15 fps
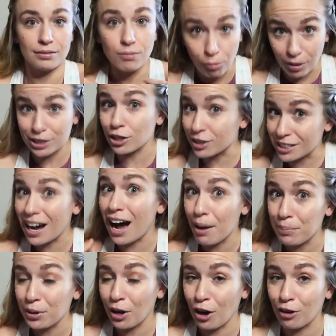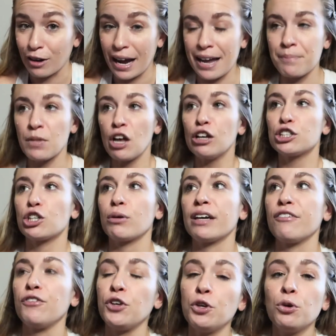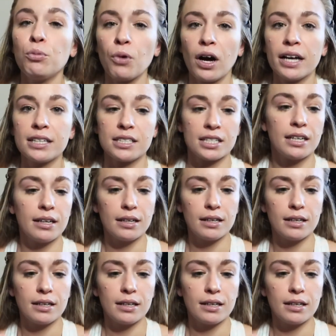what's on top, all right? So if you want,